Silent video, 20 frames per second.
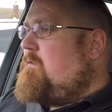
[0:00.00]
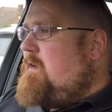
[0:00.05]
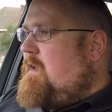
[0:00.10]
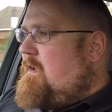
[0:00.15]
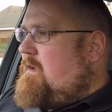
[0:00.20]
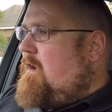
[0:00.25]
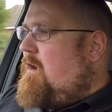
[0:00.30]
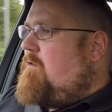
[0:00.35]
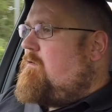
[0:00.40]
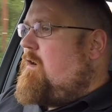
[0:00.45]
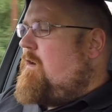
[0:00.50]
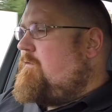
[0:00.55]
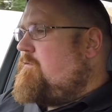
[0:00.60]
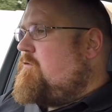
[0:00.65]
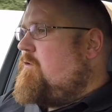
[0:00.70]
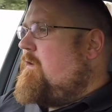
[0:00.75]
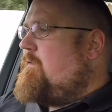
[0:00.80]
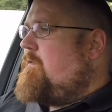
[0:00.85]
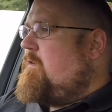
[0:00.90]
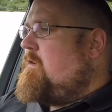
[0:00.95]
car I've
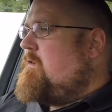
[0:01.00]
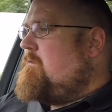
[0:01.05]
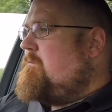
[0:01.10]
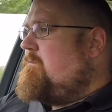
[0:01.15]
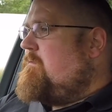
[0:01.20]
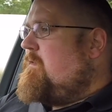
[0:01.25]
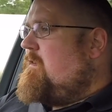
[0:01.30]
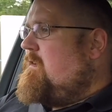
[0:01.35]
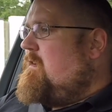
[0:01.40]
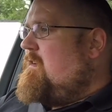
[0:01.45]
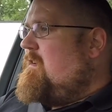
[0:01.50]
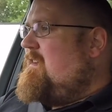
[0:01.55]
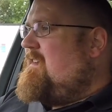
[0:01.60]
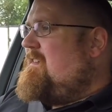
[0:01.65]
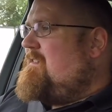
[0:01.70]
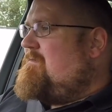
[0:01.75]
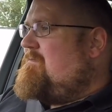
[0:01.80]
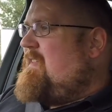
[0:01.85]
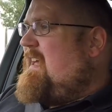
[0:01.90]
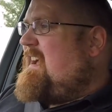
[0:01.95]
driven
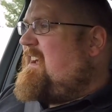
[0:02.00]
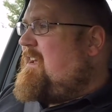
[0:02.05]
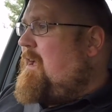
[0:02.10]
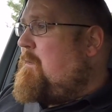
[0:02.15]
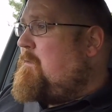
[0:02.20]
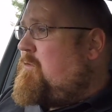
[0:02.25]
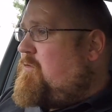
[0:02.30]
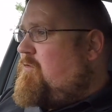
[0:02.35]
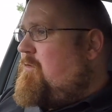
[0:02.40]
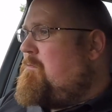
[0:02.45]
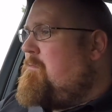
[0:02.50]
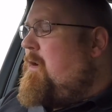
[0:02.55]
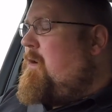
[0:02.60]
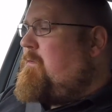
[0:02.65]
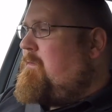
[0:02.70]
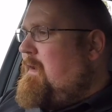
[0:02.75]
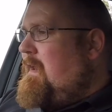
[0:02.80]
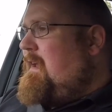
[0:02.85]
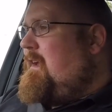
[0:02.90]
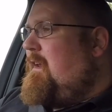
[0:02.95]
that comes
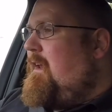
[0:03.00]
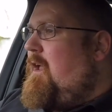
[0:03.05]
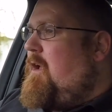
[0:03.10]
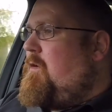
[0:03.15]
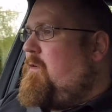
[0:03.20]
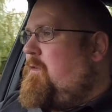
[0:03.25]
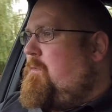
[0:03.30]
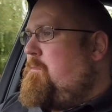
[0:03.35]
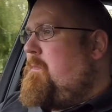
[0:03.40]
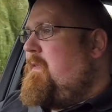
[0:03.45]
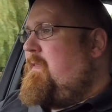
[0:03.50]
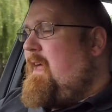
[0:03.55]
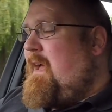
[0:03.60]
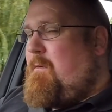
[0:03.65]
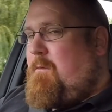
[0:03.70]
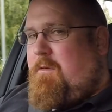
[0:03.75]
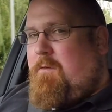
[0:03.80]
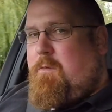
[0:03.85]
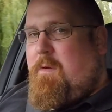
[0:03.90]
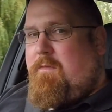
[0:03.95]
remotely close, but that
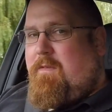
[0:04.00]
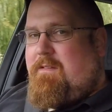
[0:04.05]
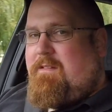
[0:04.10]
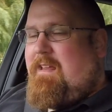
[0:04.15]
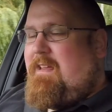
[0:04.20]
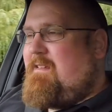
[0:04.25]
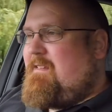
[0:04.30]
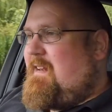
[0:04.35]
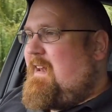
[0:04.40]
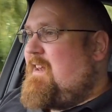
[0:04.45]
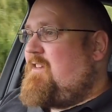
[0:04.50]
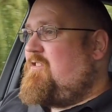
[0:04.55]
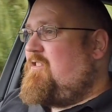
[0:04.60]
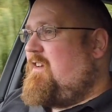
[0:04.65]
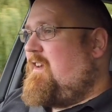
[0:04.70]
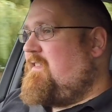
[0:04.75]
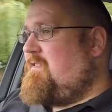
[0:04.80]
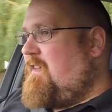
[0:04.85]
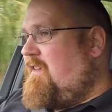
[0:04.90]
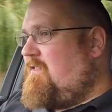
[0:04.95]
was with a diesel engine
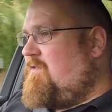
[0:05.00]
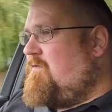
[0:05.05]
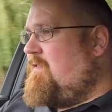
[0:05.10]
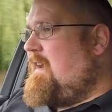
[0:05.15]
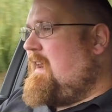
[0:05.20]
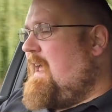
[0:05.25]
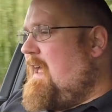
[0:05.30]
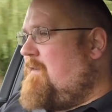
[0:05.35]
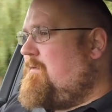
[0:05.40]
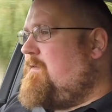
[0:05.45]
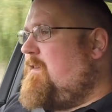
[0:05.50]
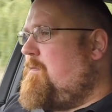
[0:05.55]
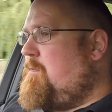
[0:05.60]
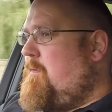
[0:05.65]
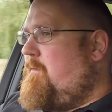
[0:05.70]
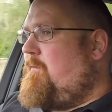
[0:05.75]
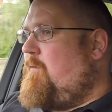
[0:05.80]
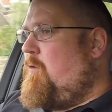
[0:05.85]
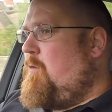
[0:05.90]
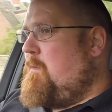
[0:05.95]
and doesn't really have this
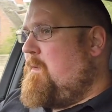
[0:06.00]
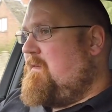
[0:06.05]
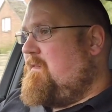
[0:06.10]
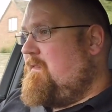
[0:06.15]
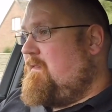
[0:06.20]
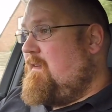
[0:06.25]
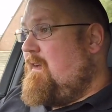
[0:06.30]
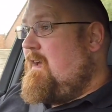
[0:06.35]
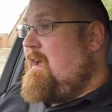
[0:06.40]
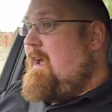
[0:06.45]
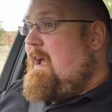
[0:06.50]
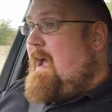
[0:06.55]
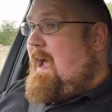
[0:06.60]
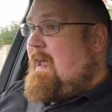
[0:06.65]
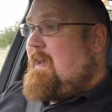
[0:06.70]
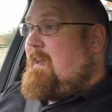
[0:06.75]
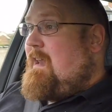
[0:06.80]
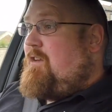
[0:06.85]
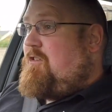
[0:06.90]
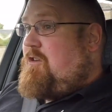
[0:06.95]
performance
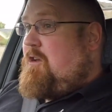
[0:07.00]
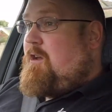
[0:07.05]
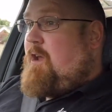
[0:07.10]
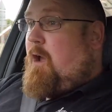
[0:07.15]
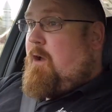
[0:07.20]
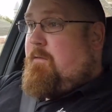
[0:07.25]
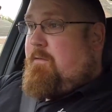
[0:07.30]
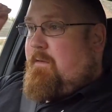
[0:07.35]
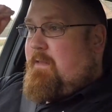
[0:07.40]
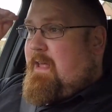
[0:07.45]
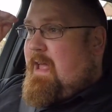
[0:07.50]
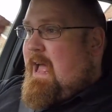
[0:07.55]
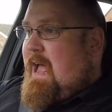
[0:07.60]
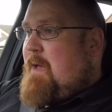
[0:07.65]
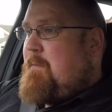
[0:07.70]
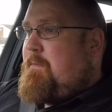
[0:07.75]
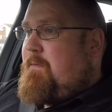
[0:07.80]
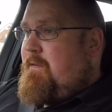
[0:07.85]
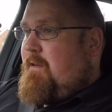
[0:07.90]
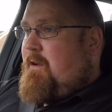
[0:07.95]
unless you go for the
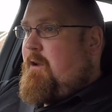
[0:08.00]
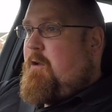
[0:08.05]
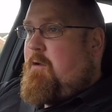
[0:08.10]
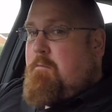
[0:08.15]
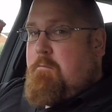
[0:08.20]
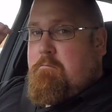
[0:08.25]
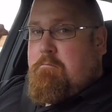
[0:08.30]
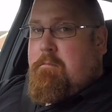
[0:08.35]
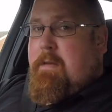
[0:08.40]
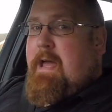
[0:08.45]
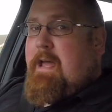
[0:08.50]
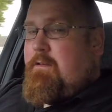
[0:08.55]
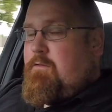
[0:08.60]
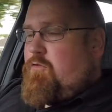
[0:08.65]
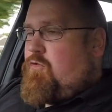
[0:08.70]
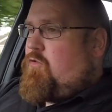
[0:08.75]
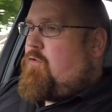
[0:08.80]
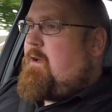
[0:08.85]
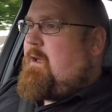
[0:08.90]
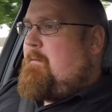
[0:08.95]
absolute mad
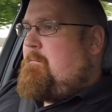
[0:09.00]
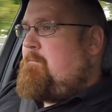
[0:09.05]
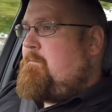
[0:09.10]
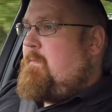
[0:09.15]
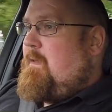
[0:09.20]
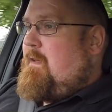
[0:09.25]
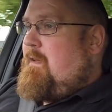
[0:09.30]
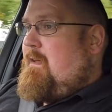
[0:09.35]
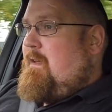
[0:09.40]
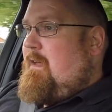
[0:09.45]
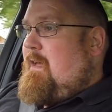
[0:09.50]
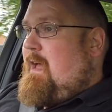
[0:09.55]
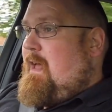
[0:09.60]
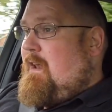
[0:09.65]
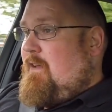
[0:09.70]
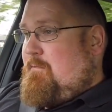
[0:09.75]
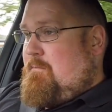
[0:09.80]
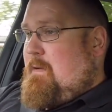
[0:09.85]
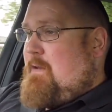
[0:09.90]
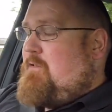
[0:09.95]
trim, and
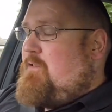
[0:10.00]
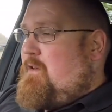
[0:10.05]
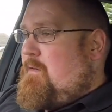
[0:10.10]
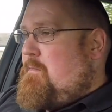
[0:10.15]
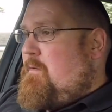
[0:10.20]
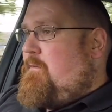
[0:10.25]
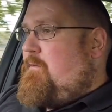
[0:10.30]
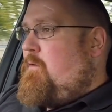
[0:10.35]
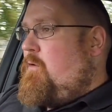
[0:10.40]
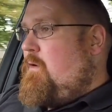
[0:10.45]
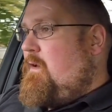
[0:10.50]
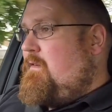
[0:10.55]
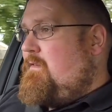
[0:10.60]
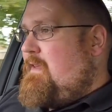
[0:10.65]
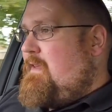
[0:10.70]
I've mentioned it before, is the